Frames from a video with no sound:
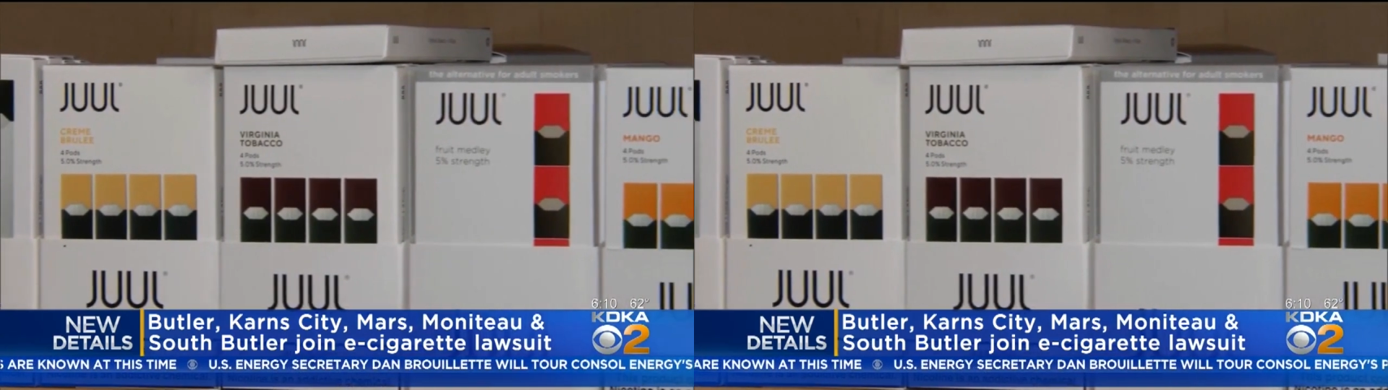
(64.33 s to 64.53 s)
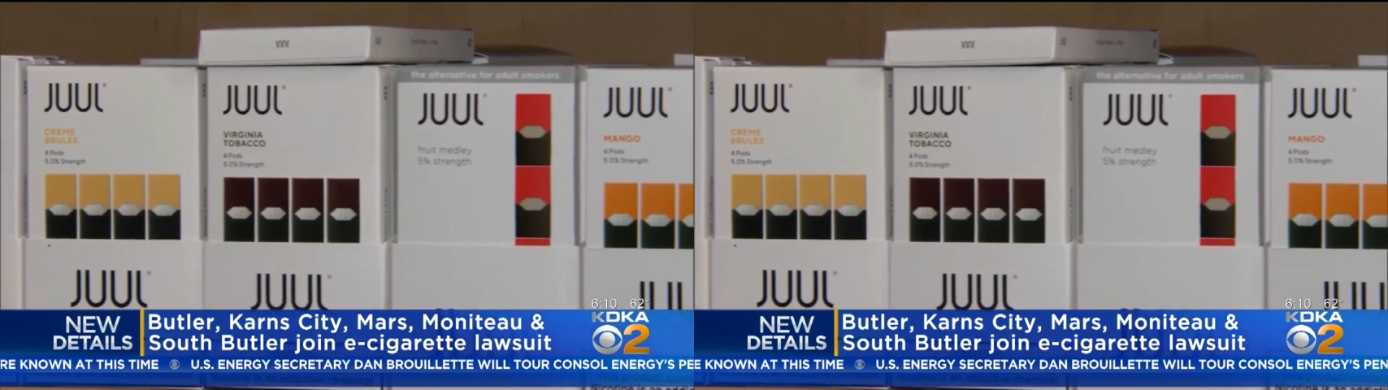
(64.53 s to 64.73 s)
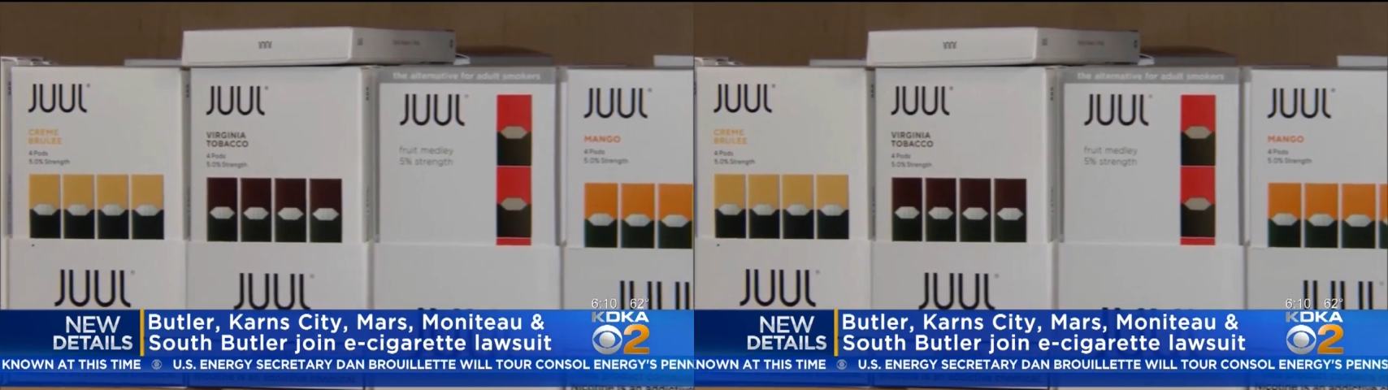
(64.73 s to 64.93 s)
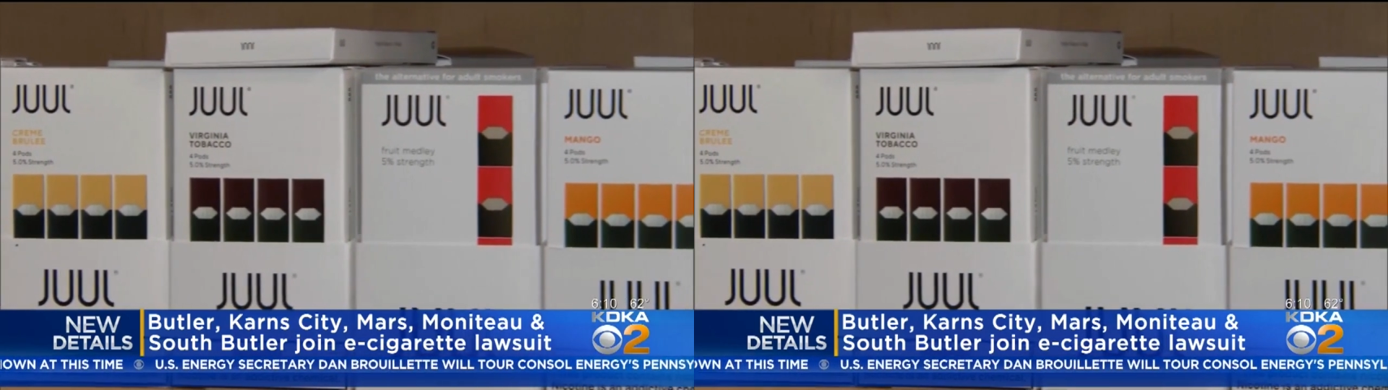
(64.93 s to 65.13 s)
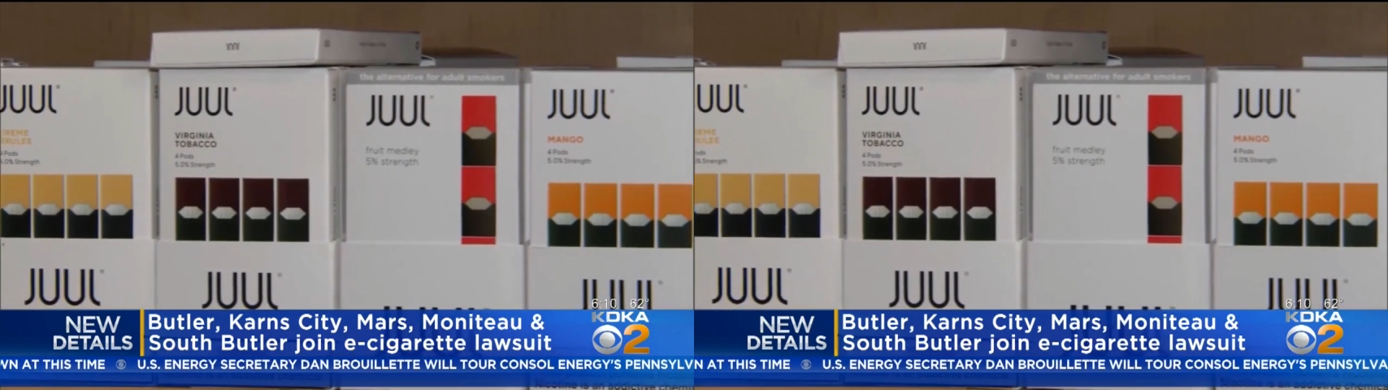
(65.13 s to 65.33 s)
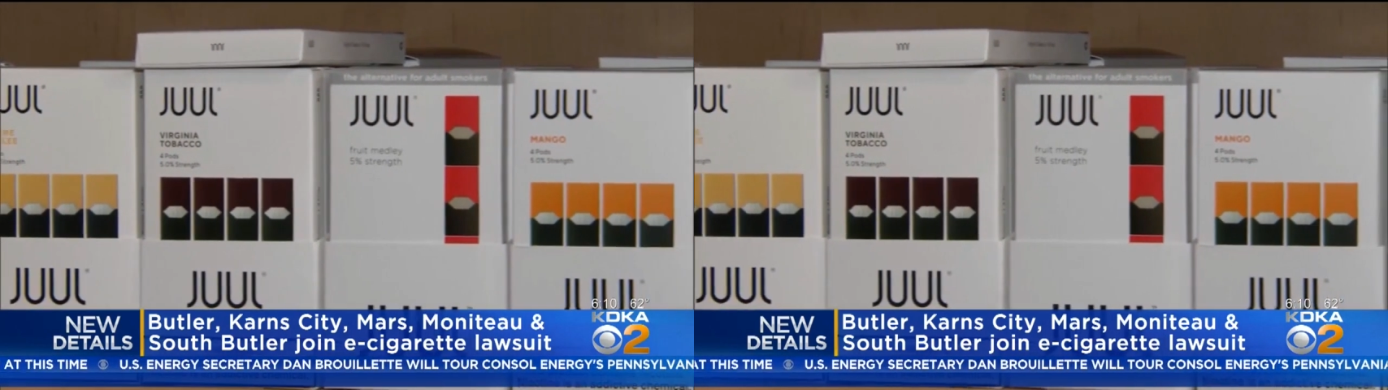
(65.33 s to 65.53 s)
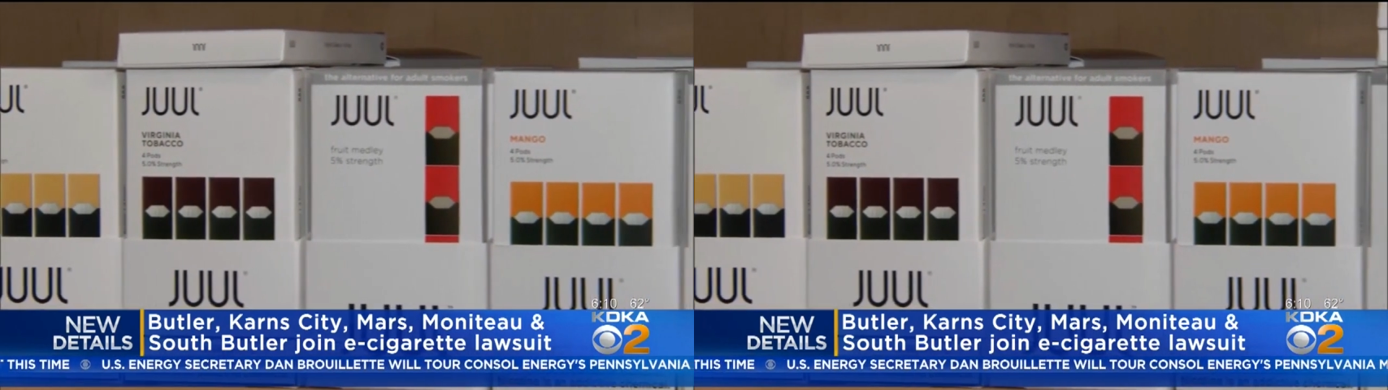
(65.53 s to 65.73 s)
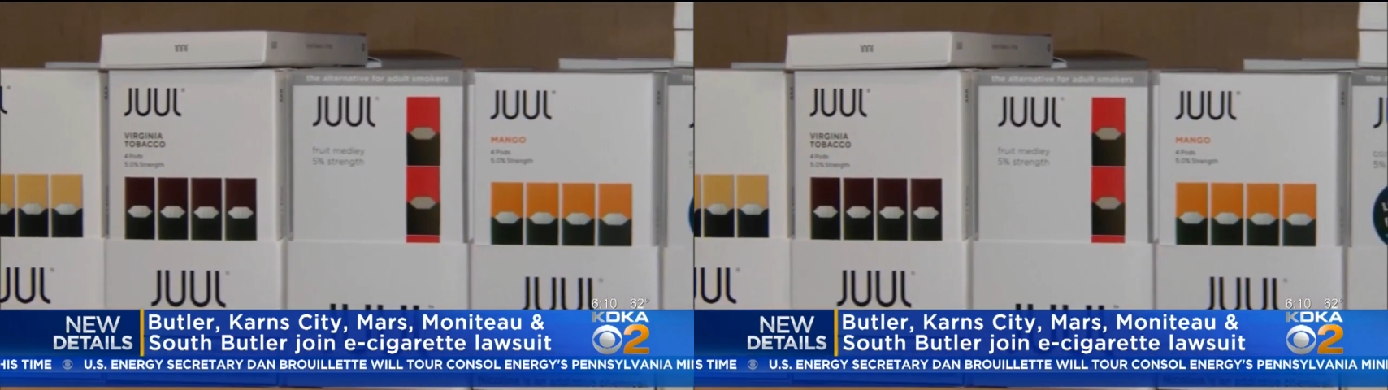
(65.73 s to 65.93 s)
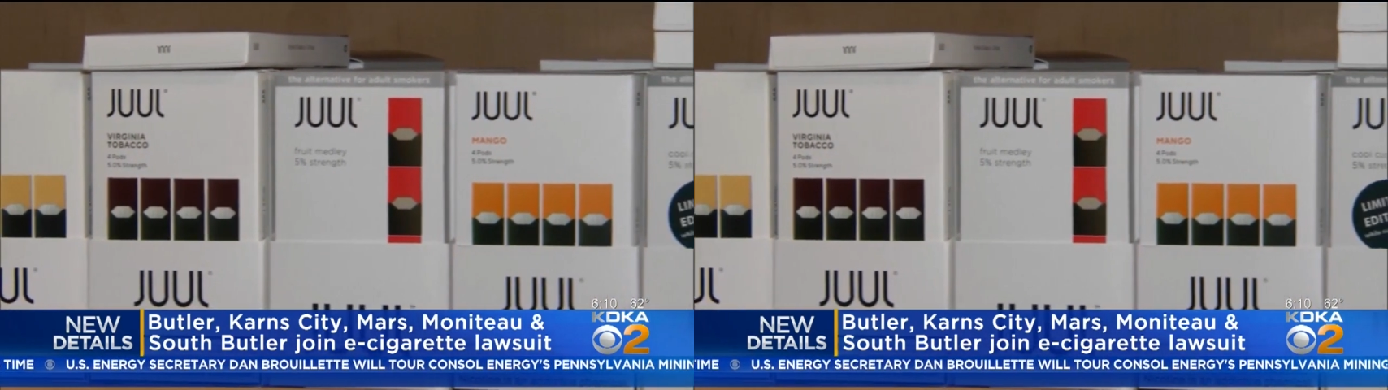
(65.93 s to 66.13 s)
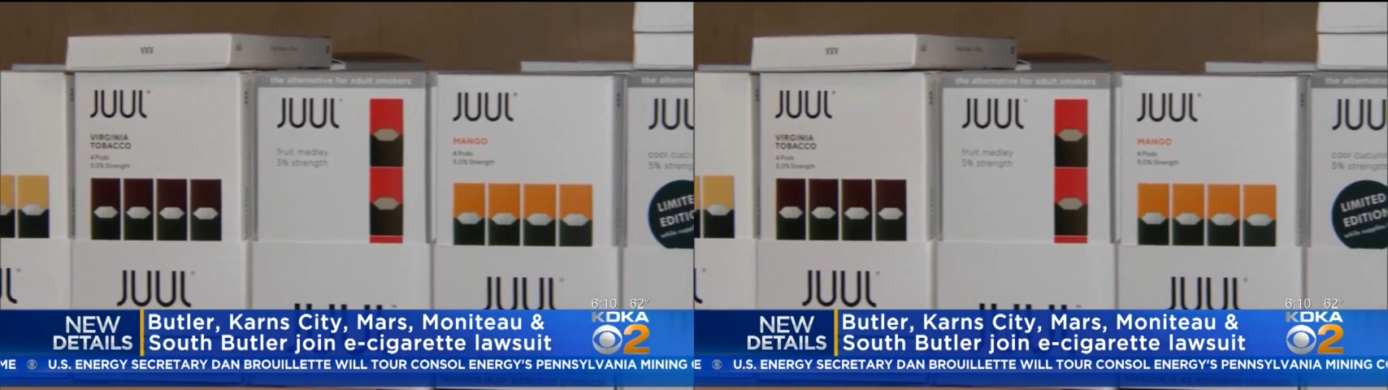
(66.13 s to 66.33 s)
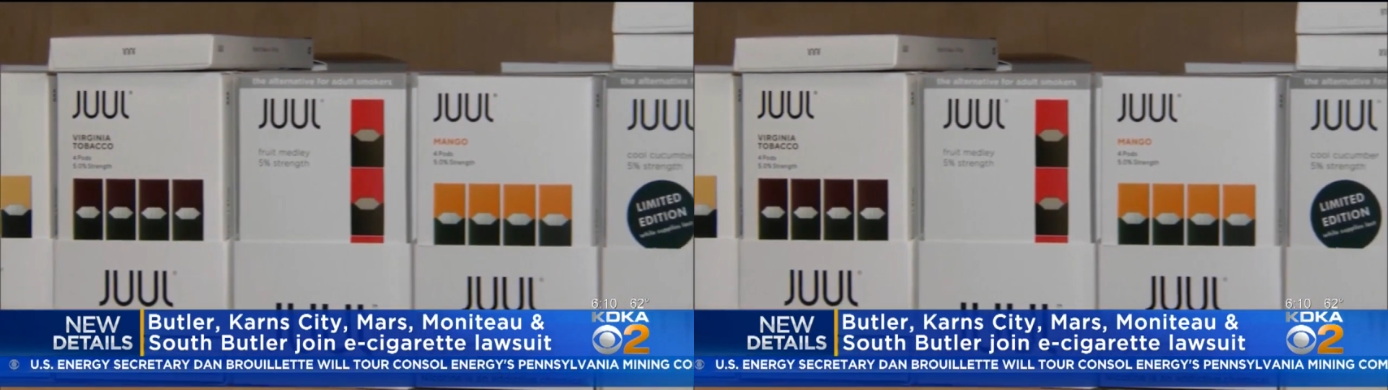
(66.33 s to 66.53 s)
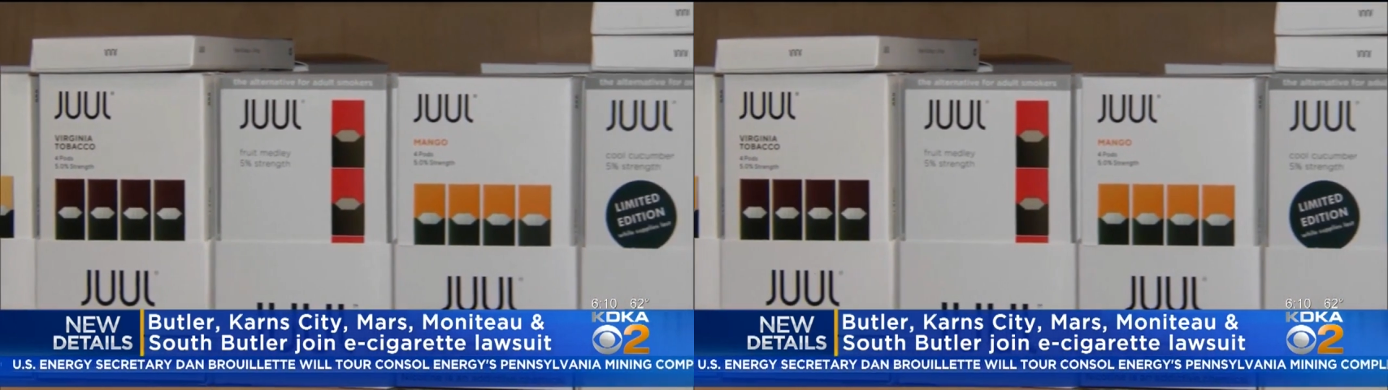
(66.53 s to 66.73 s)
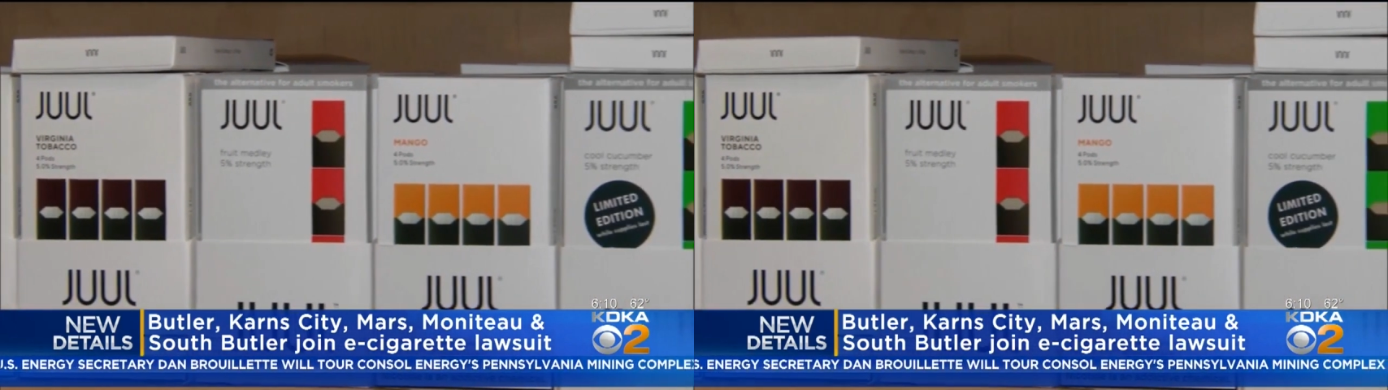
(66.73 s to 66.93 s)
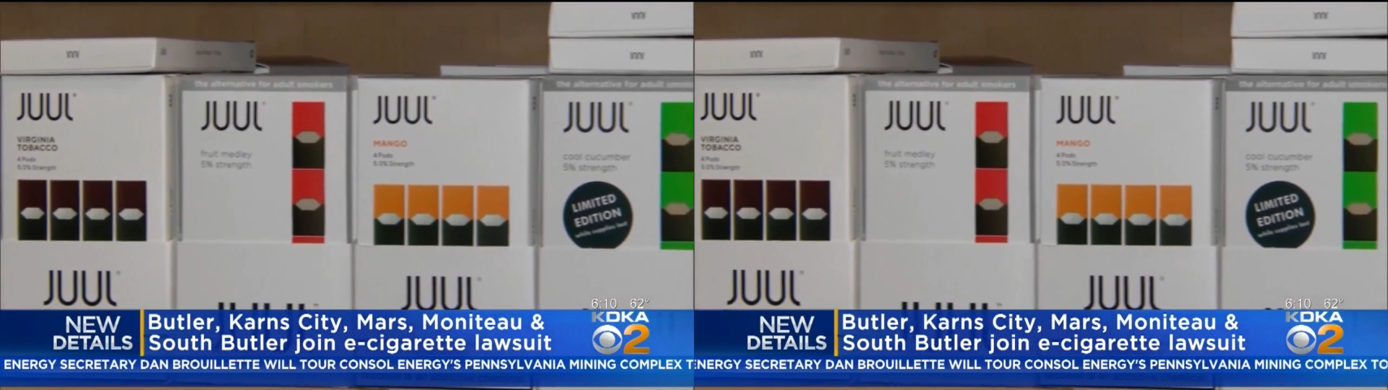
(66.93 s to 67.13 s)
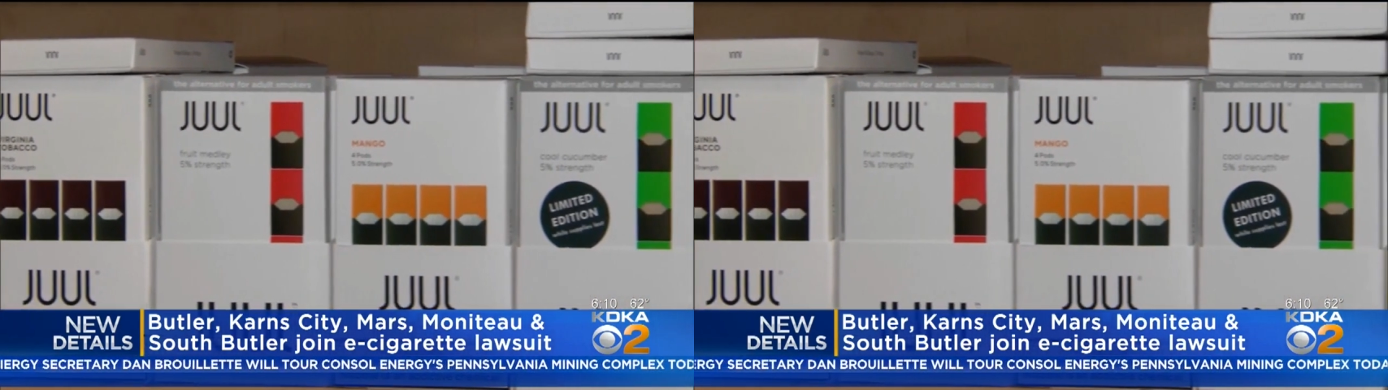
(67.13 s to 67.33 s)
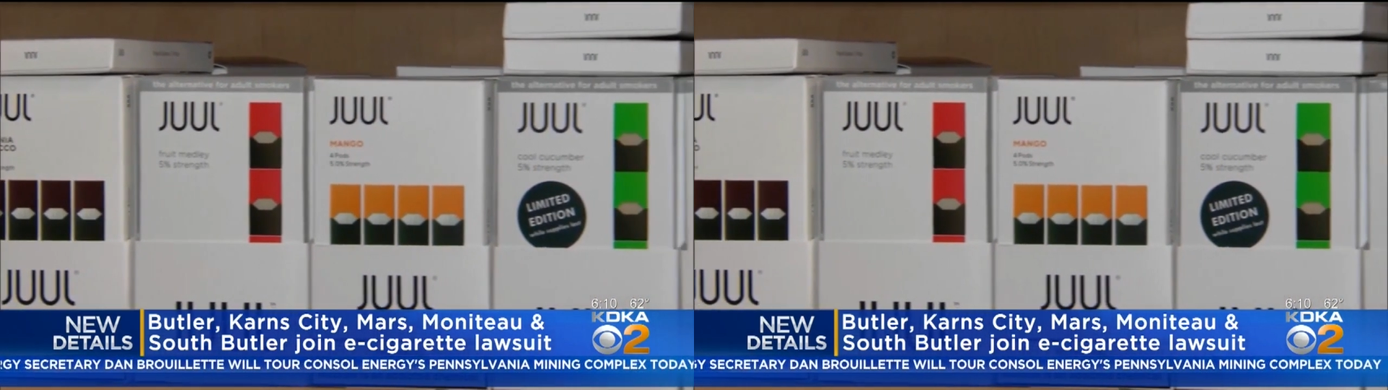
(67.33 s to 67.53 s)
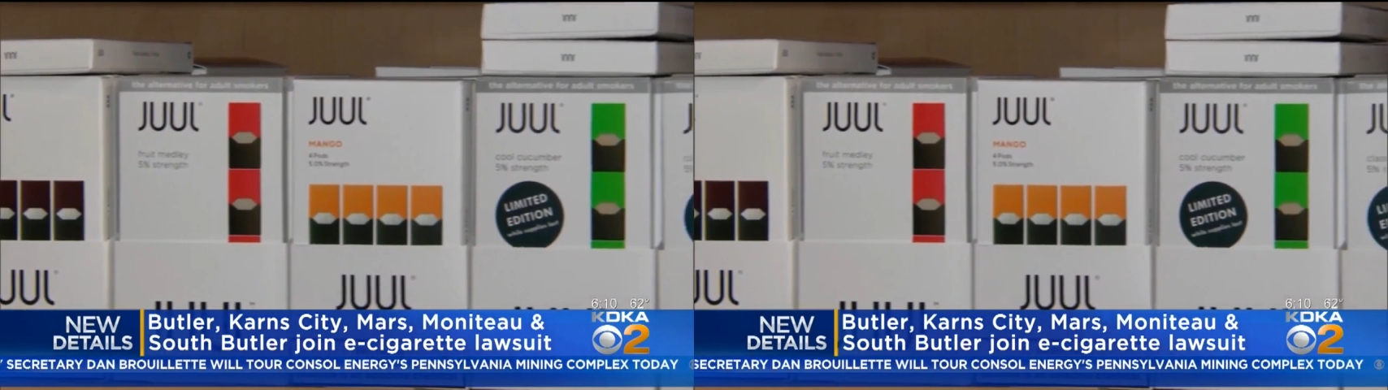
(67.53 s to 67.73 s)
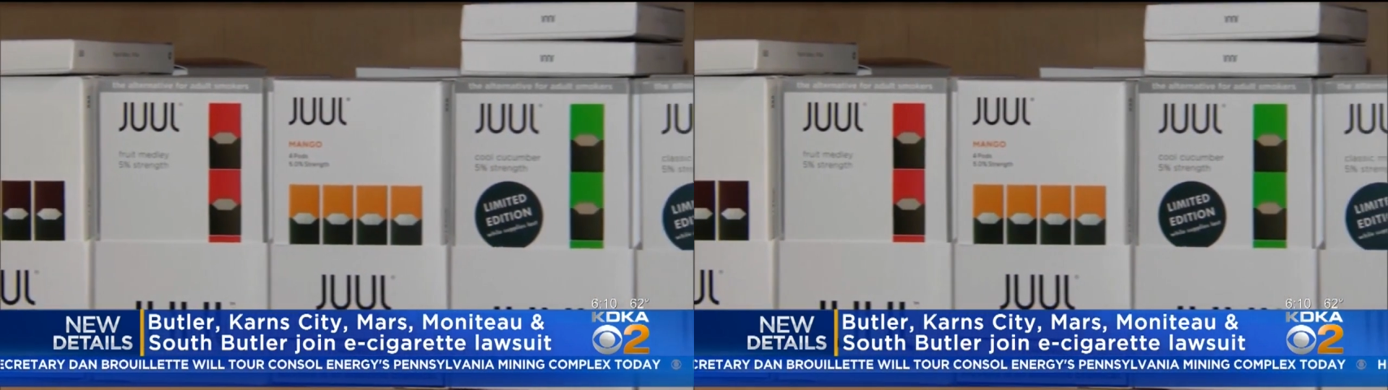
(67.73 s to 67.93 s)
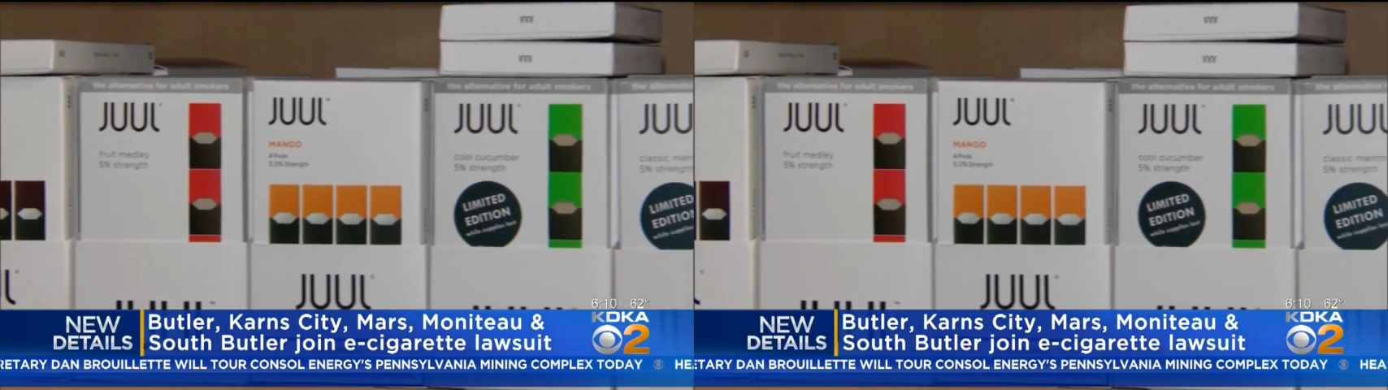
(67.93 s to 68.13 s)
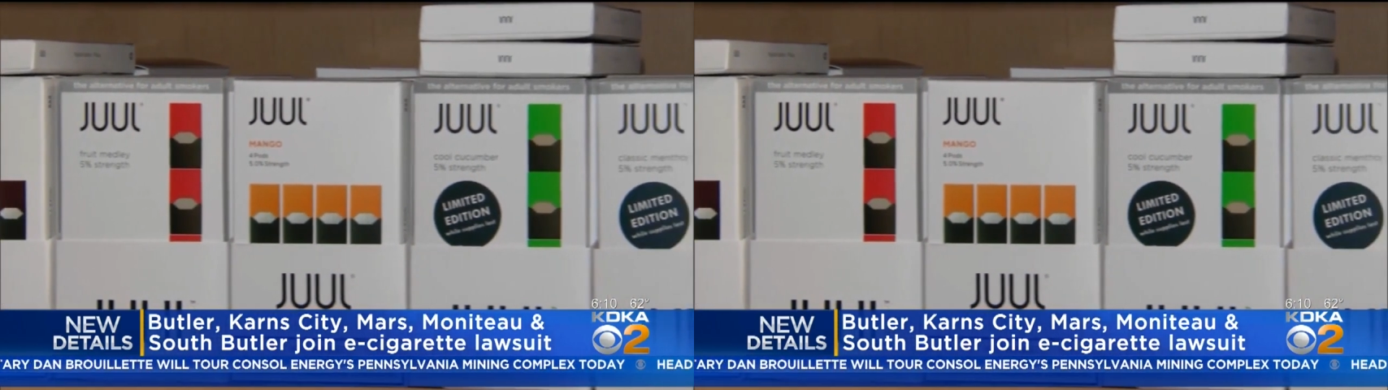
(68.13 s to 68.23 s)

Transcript: No face is visible, so there are no lips to read.